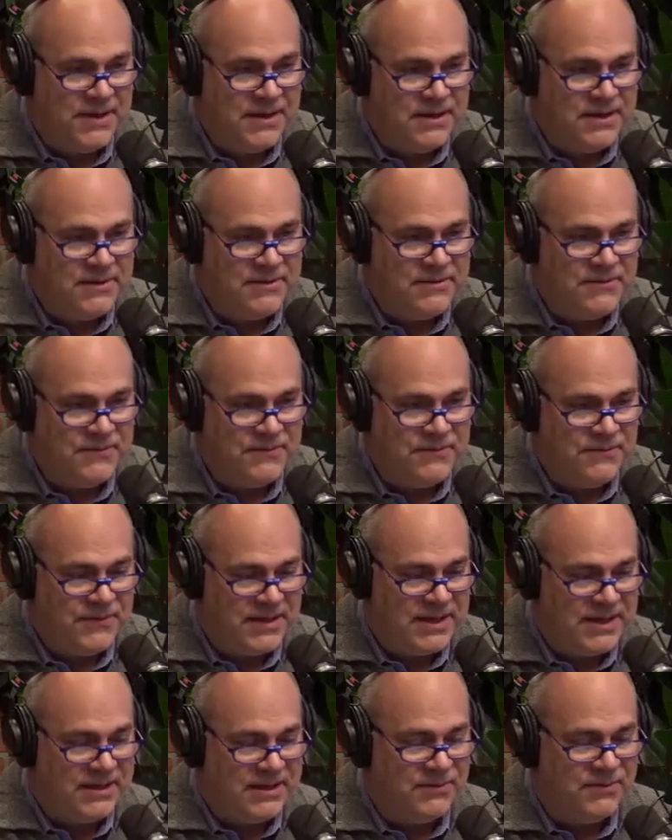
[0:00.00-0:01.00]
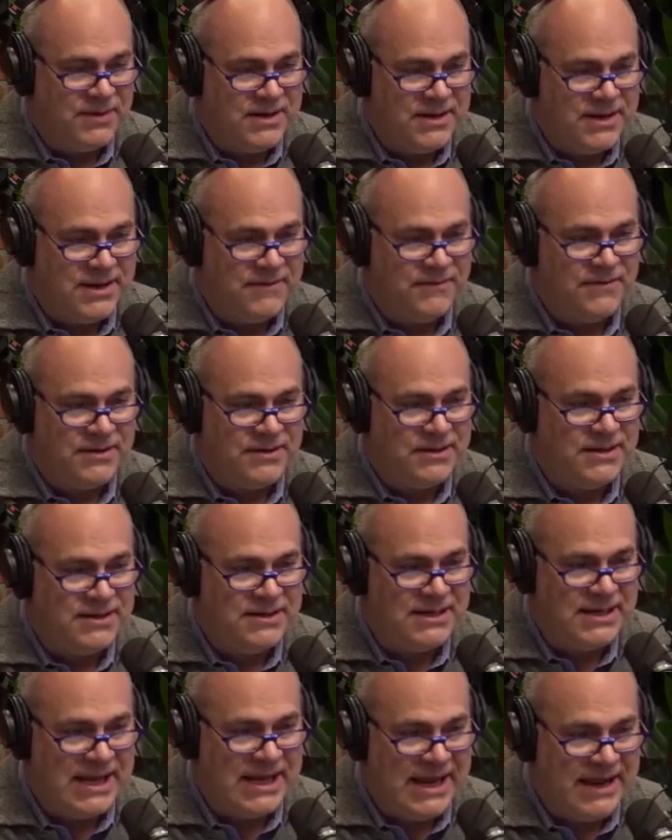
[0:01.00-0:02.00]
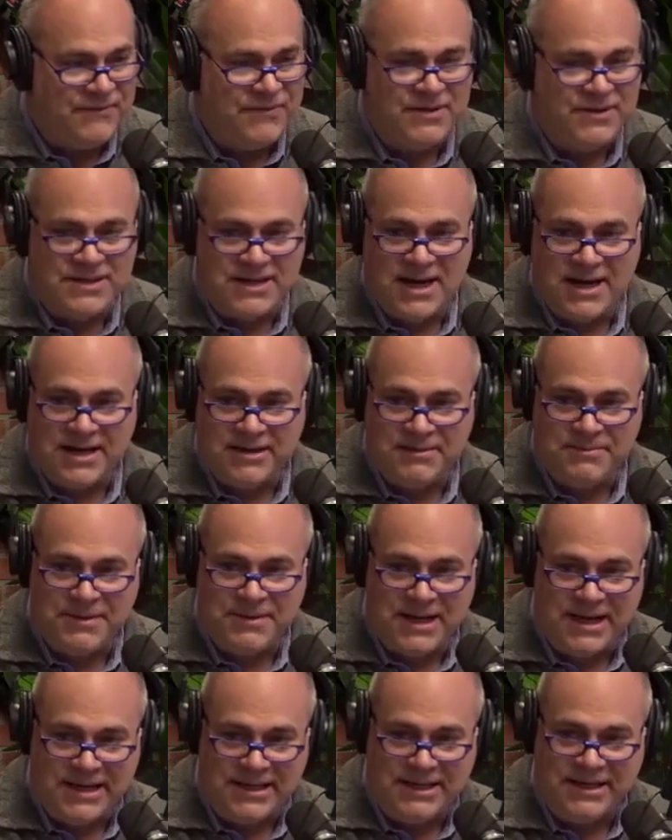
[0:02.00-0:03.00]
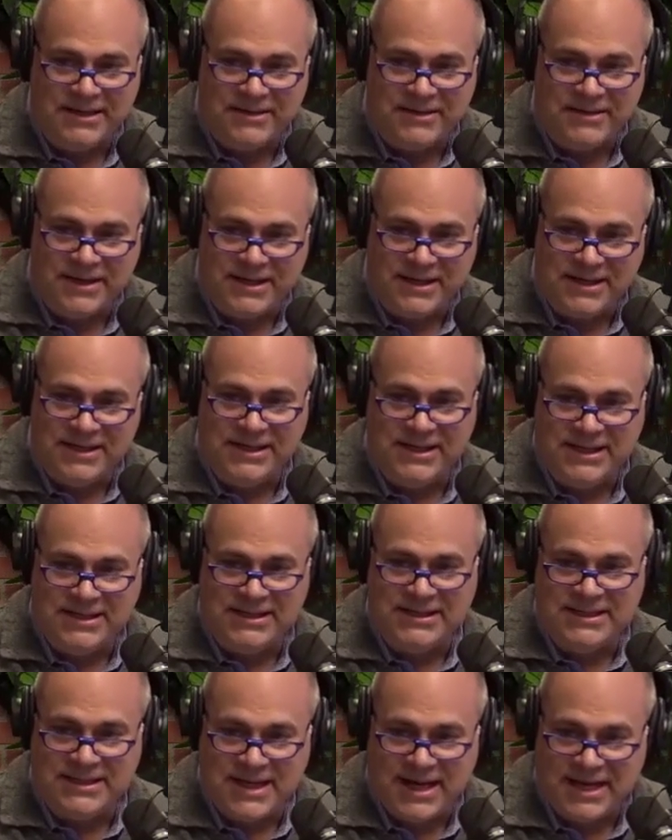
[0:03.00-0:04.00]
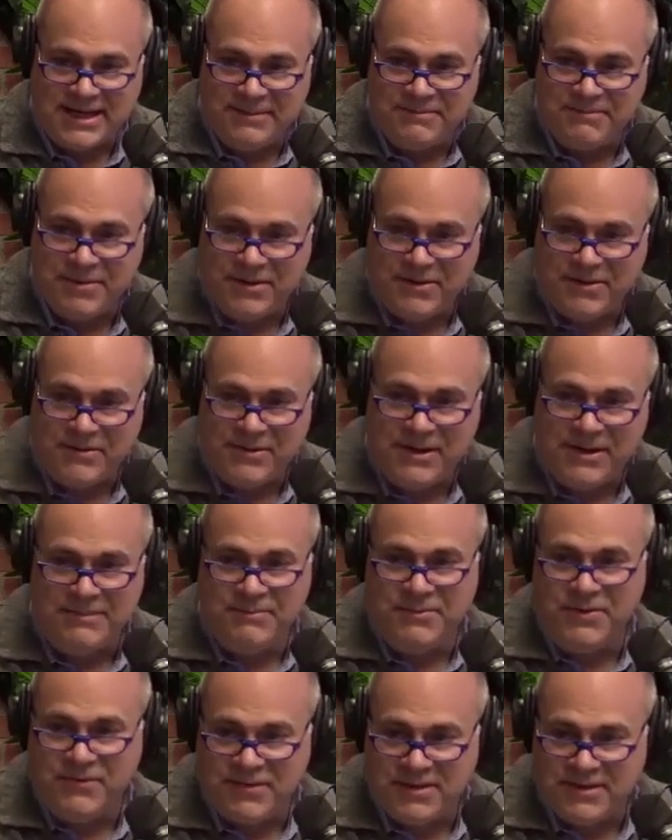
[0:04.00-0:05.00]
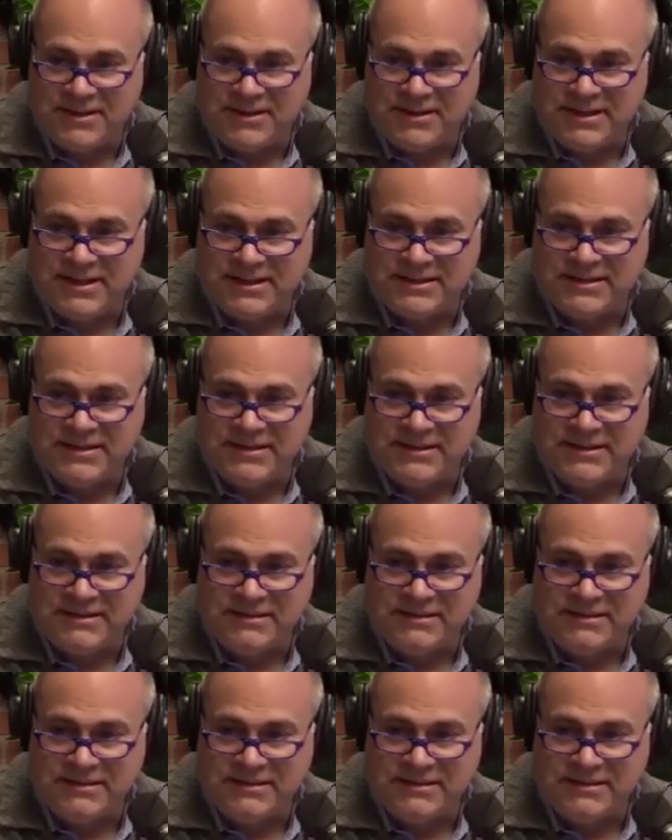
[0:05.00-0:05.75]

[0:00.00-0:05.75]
you know, we're never gonna ever tie up a year in a neat and tidy bow and move on to the next